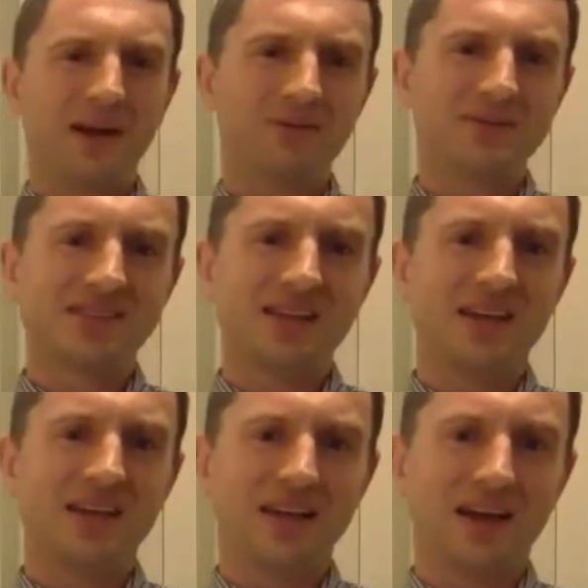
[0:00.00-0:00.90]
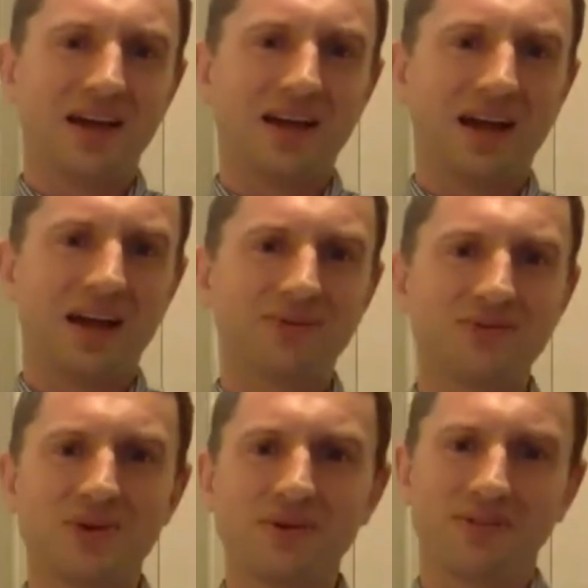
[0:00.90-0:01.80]
would say, I don't
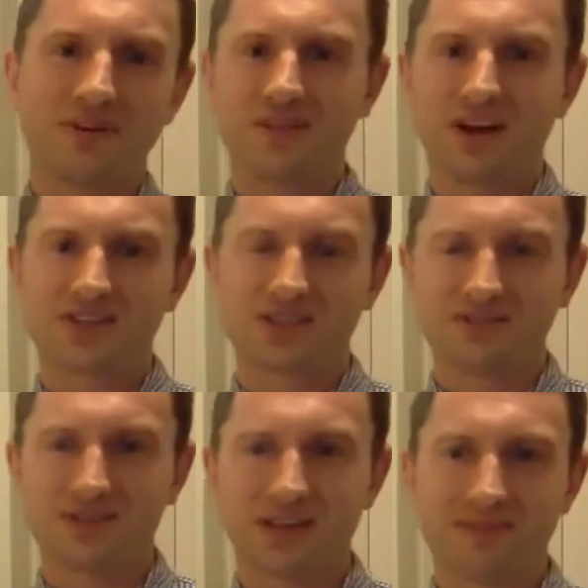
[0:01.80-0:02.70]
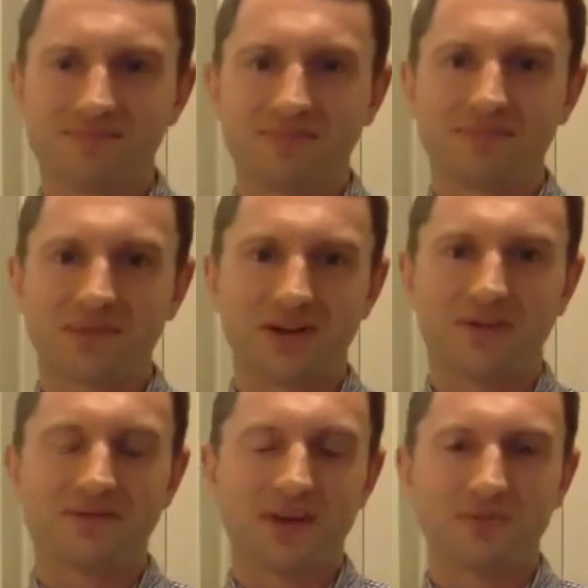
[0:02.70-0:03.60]
know if I've actually really,
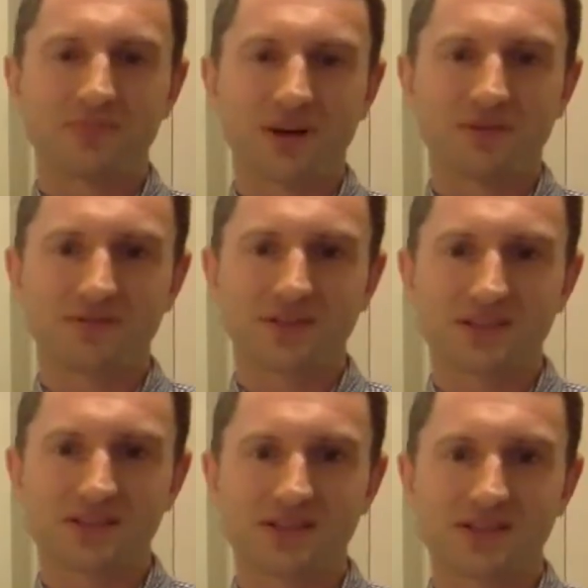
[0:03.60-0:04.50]
found preference